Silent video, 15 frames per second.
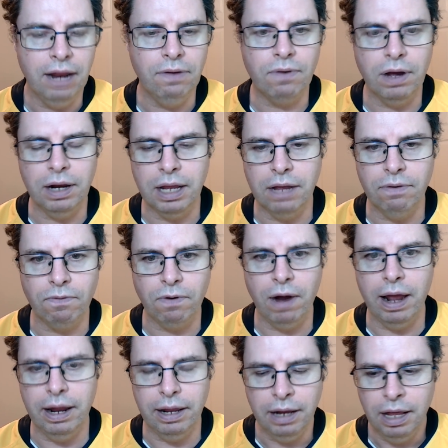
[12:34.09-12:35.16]
And you've got to give
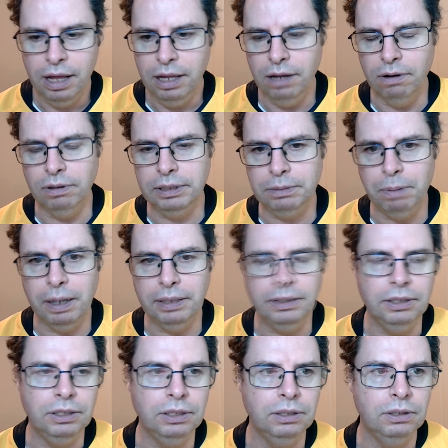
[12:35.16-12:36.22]
credit,
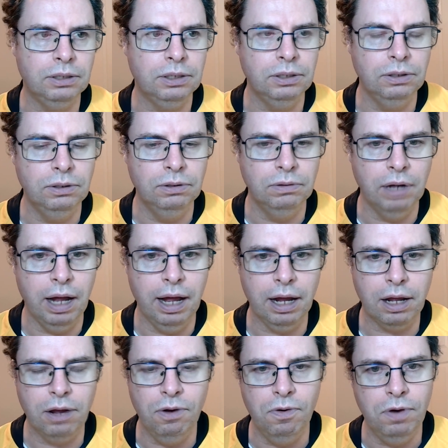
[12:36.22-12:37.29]
especially to
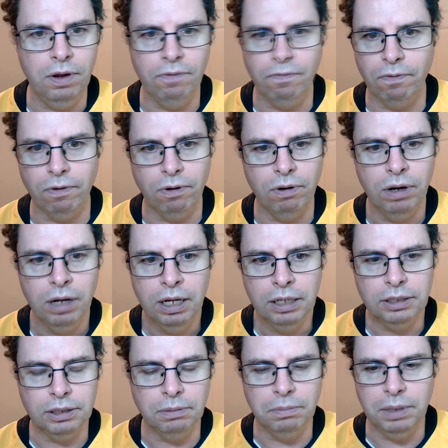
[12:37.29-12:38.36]
Cooney for
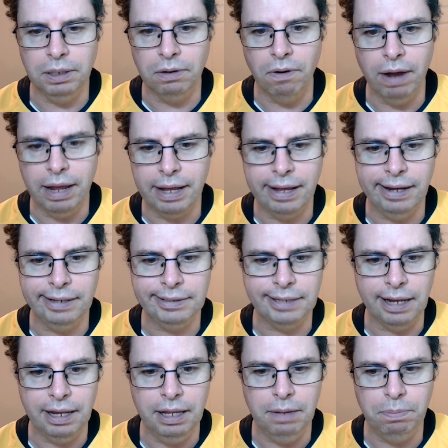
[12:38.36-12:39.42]
some of the great
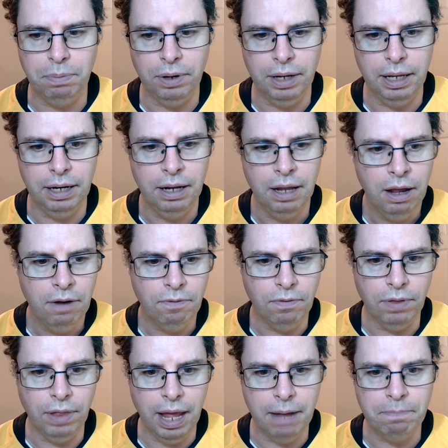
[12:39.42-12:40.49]
kicks that he put in
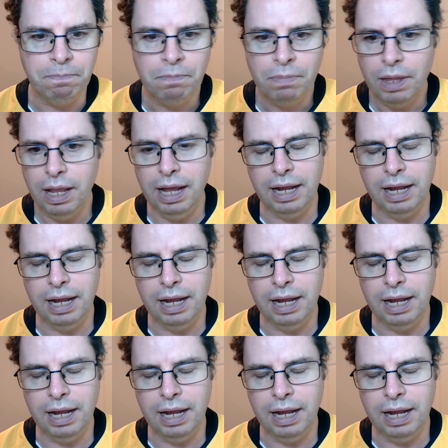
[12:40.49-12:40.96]
for them.